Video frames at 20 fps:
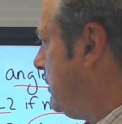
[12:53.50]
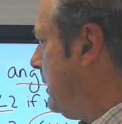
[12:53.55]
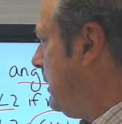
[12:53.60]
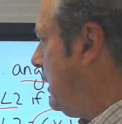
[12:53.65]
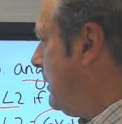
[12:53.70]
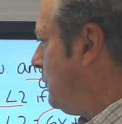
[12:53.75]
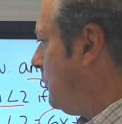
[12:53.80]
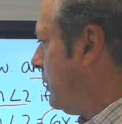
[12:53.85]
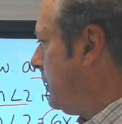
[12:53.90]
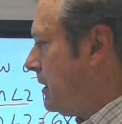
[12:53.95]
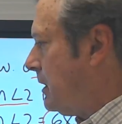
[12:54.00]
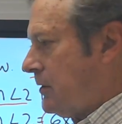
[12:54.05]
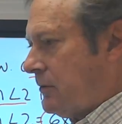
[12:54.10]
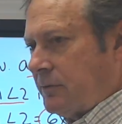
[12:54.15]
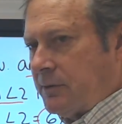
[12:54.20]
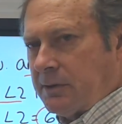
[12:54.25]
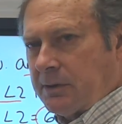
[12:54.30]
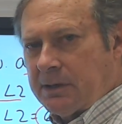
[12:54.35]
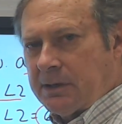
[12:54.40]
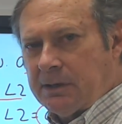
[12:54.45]
and we know
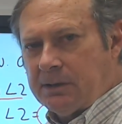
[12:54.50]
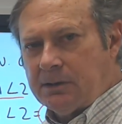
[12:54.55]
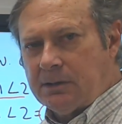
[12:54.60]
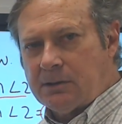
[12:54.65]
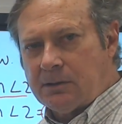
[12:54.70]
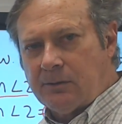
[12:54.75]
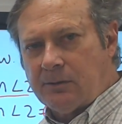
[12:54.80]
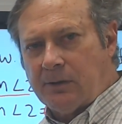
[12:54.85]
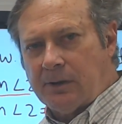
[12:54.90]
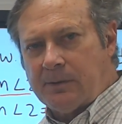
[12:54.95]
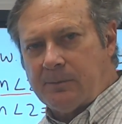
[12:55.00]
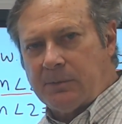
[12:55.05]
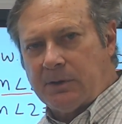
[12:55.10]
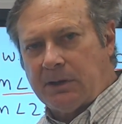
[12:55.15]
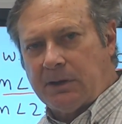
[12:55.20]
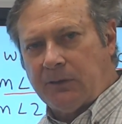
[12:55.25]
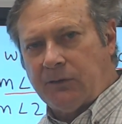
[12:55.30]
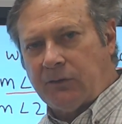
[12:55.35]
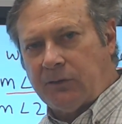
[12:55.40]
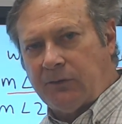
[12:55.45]
they're congruent
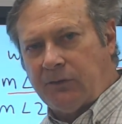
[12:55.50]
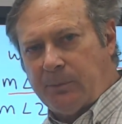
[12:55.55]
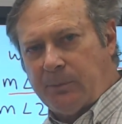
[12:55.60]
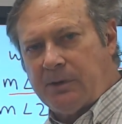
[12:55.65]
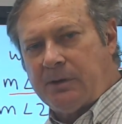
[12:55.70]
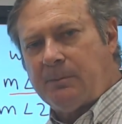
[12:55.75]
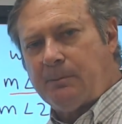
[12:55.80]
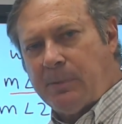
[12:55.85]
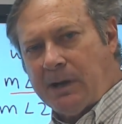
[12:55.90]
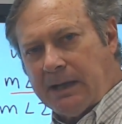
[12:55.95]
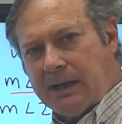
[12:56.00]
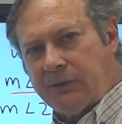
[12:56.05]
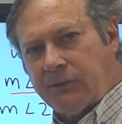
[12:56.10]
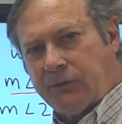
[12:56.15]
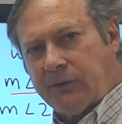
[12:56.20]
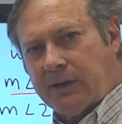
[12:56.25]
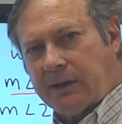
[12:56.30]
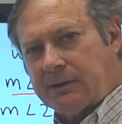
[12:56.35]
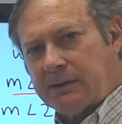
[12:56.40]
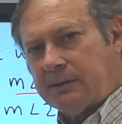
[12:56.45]
because it's been
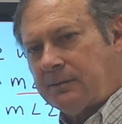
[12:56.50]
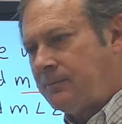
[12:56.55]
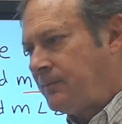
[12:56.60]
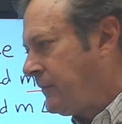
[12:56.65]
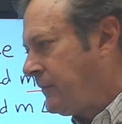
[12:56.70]
bisected,